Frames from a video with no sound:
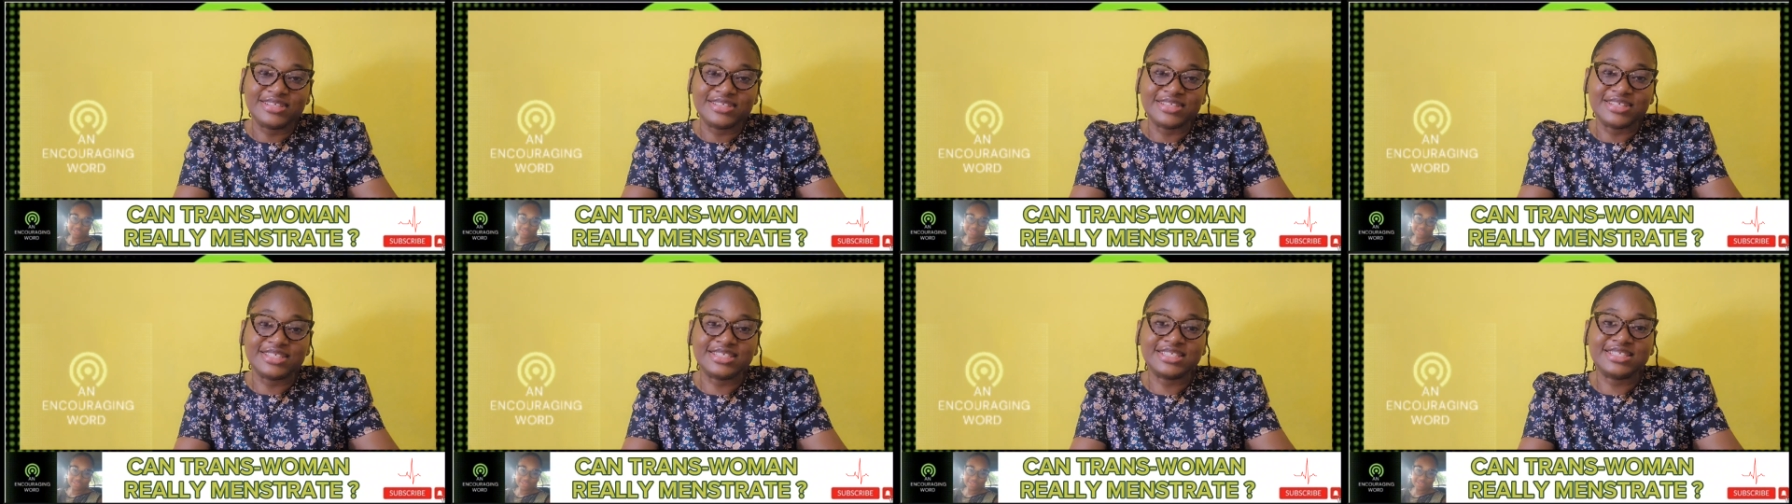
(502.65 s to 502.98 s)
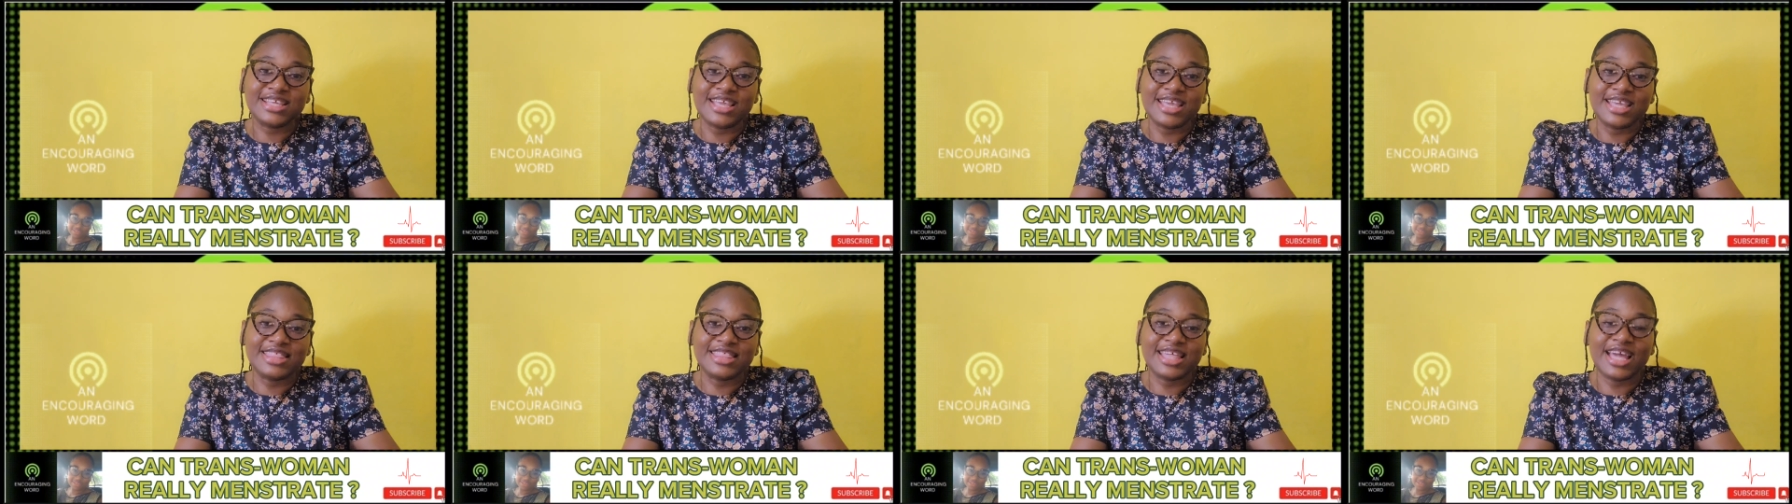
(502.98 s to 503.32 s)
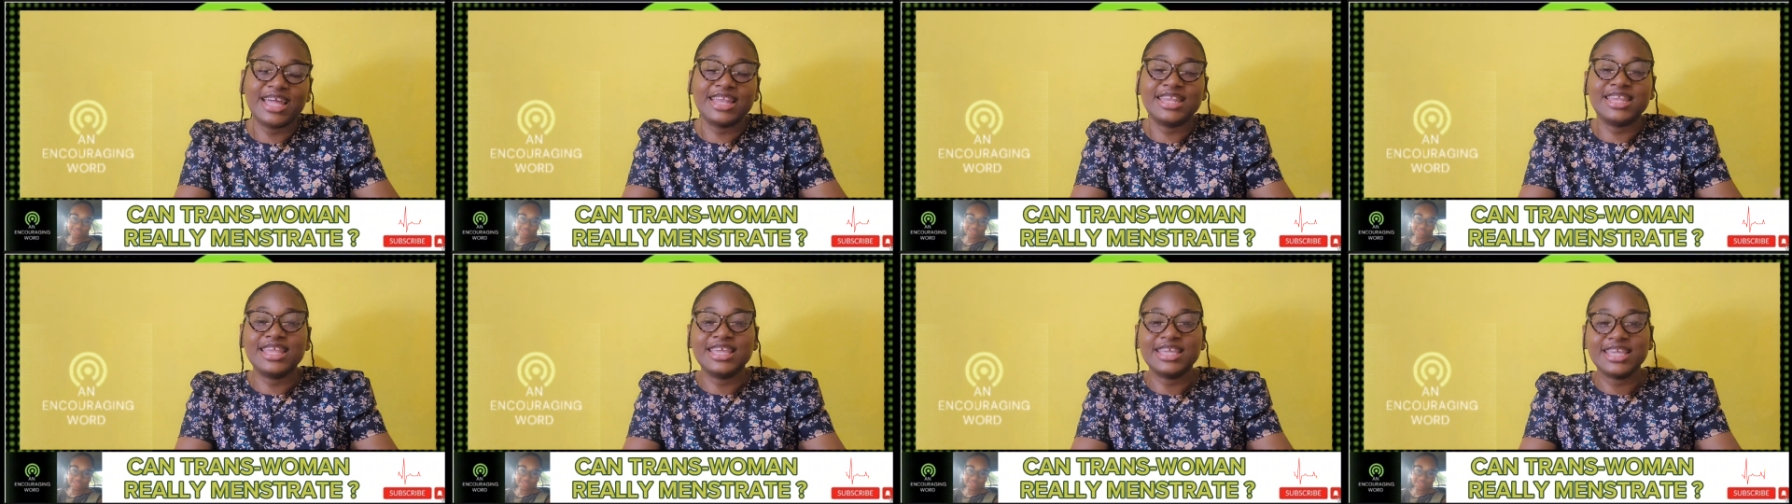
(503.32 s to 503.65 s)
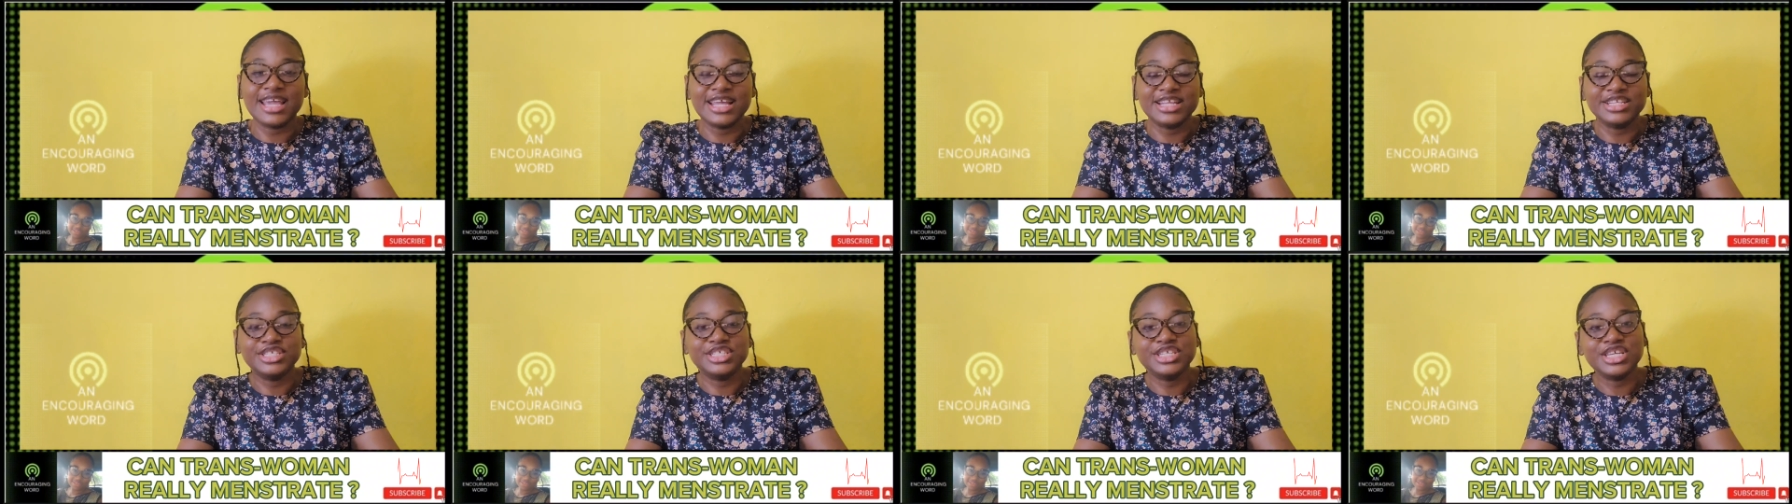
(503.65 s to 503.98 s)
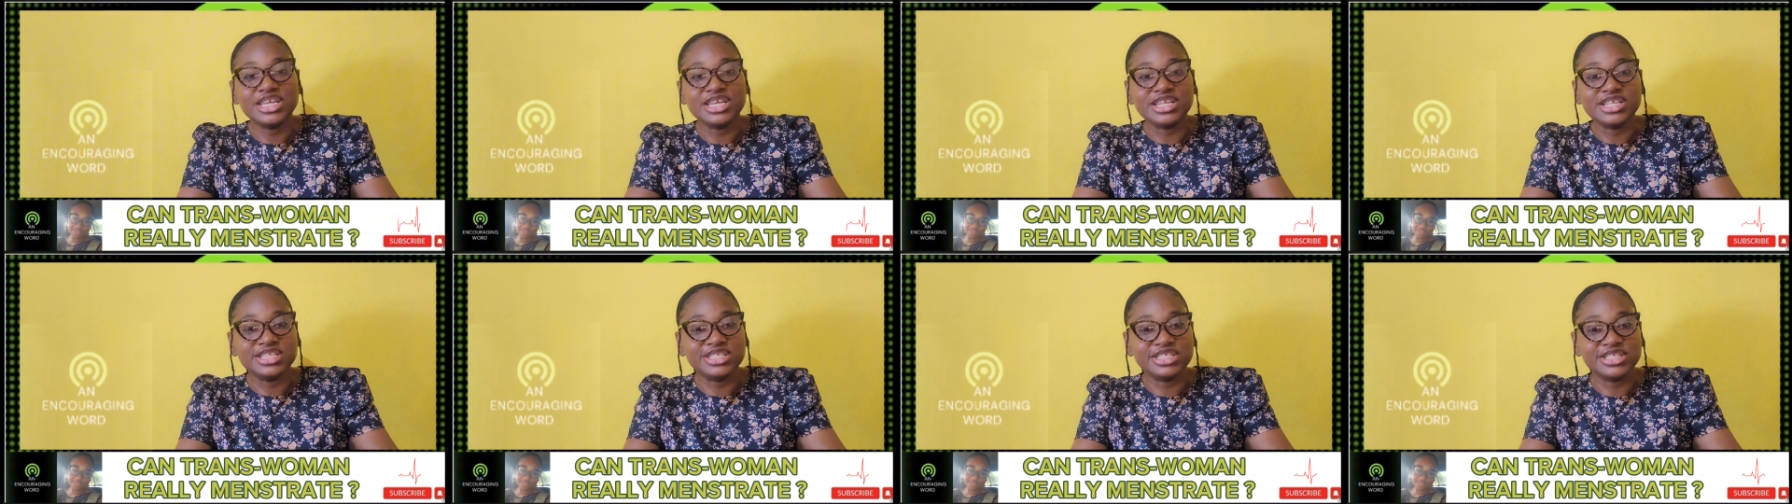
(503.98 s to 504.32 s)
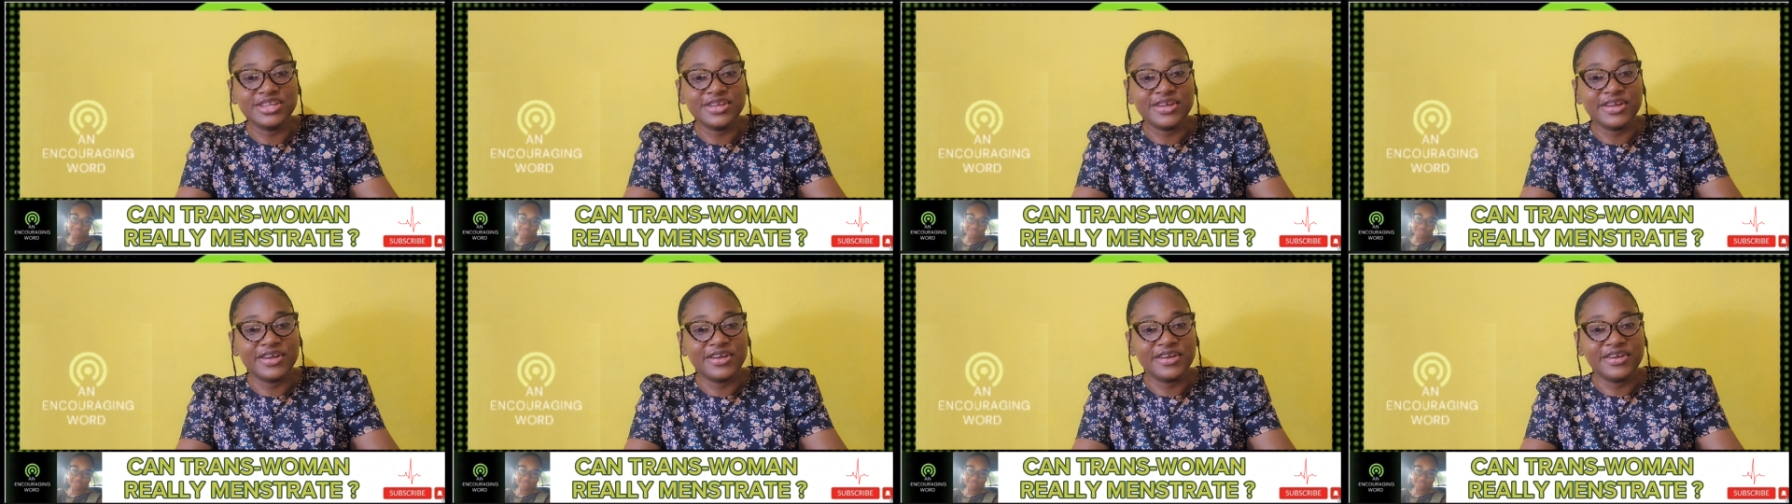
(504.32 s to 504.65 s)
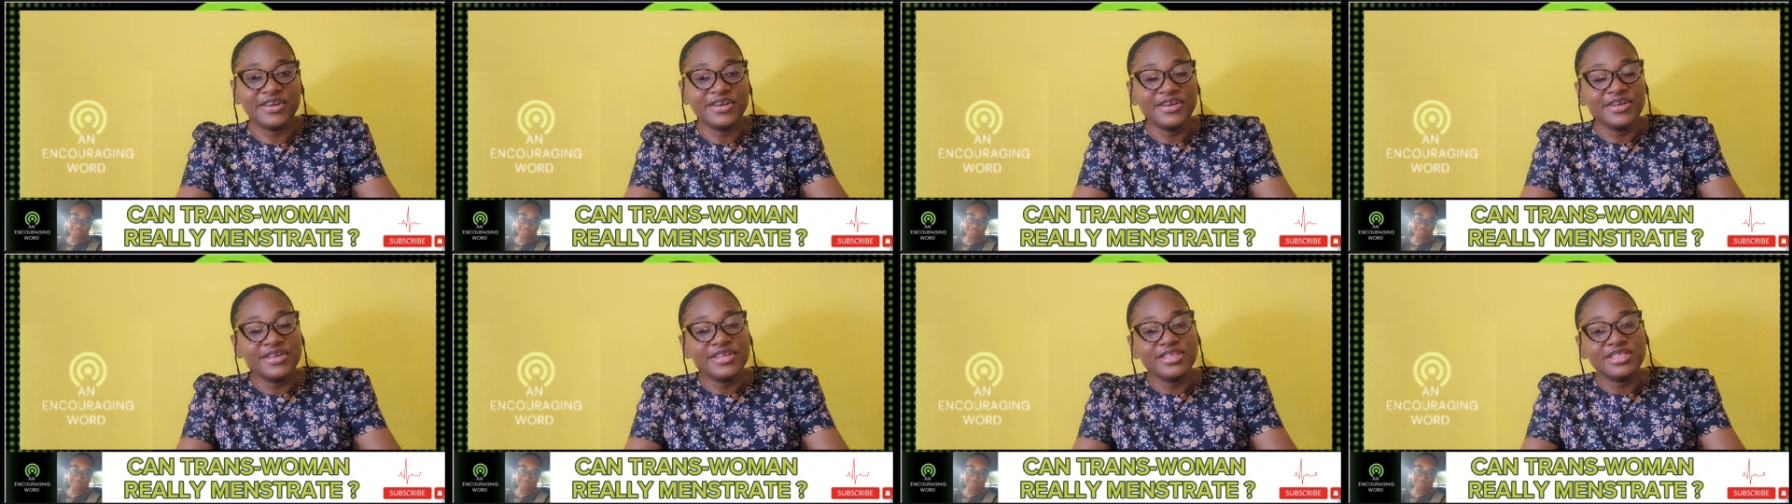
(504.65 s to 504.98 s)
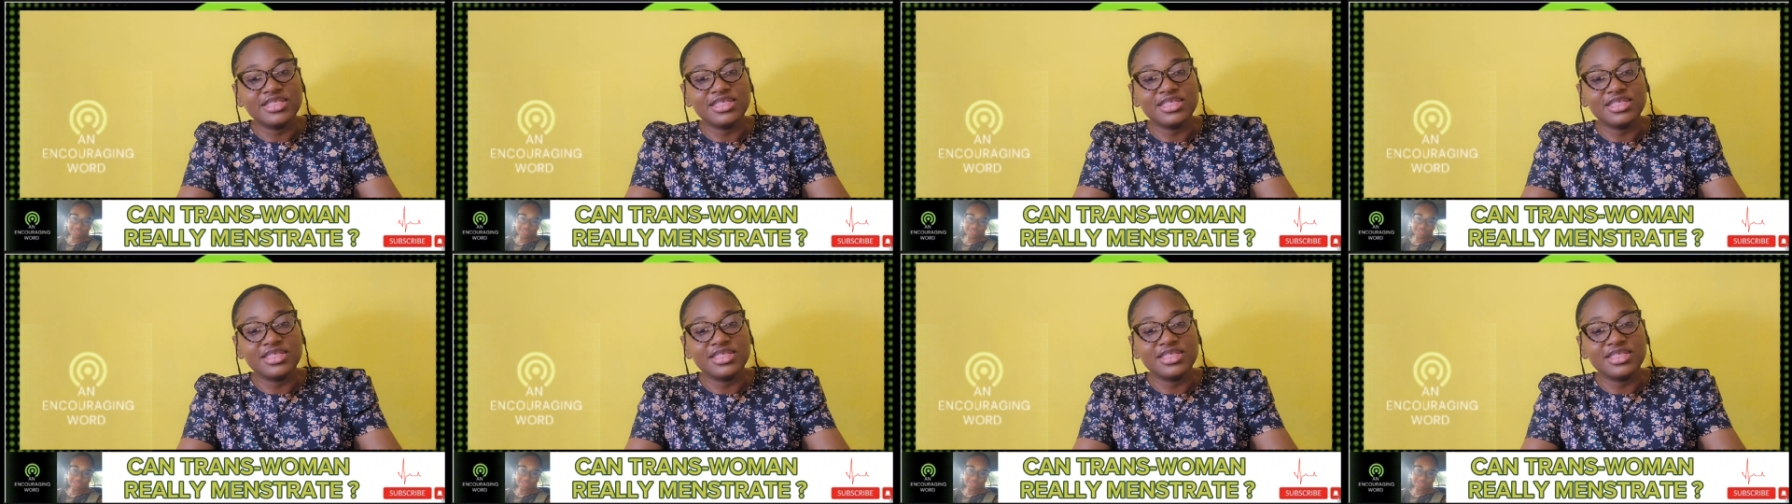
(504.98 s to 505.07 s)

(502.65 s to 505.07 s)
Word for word: to say that they can change their